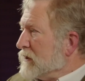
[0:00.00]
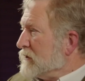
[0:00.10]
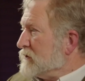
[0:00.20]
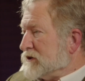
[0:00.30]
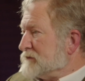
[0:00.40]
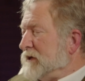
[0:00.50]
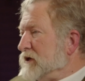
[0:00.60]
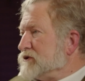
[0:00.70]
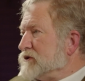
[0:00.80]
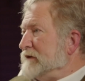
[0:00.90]
just
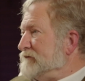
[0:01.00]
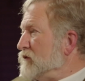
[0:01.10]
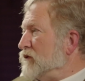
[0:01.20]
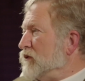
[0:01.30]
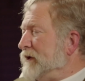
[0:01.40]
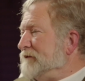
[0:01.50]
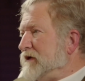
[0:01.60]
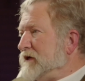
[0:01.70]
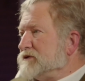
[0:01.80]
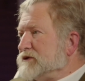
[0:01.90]
because you're living with whatever
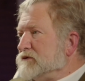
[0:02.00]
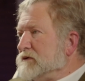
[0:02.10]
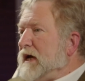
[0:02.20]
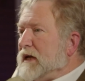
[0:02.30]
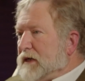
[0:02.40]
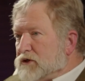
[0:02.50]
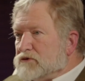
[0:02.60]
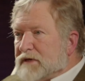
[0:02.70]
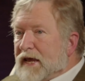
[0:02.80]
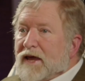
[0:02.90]
it is that you've got? And you
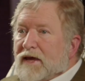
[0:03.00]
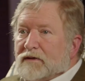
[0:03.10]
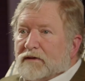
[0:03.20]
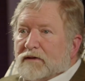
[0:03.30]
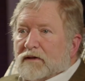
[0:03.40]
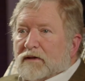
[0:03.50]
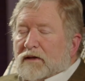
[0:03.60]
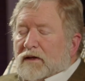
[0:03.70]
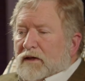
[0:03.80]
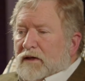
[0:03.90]
can.
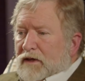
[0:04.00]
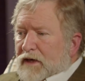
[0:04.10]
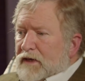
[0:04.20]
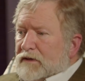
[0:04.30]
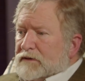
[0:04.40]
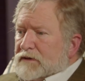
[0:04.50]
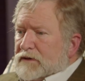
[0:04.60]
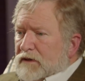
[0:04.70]
And